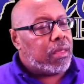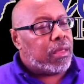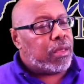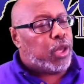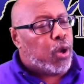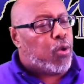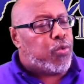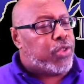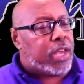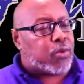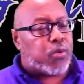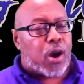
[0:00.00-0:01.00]
You
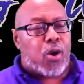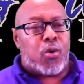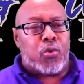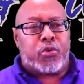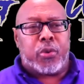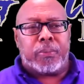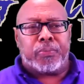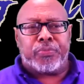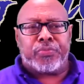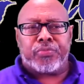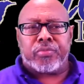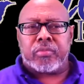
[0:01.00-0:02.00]
Negroes,
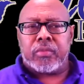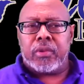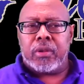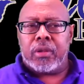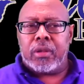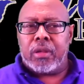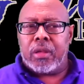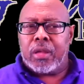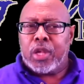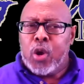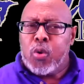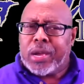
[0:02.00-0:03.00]

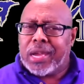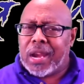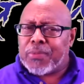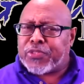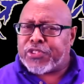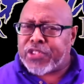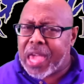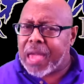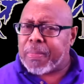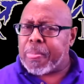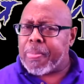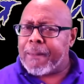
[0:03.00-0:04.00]
you get
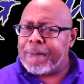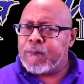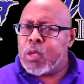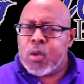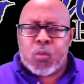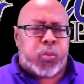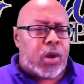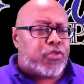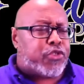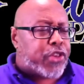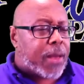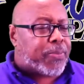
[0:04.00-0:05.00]
upset when
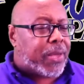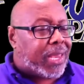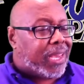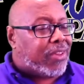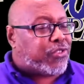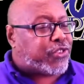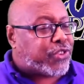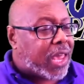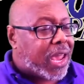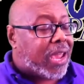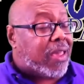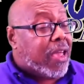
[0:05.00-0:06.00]
something is
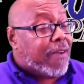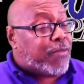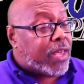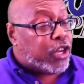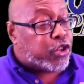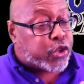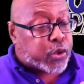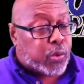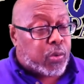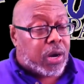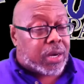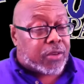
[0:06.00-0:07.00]
said that is
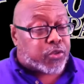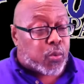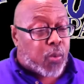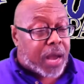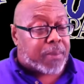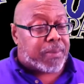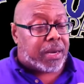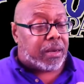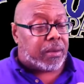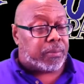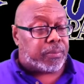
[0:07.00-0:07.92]
true against a white man.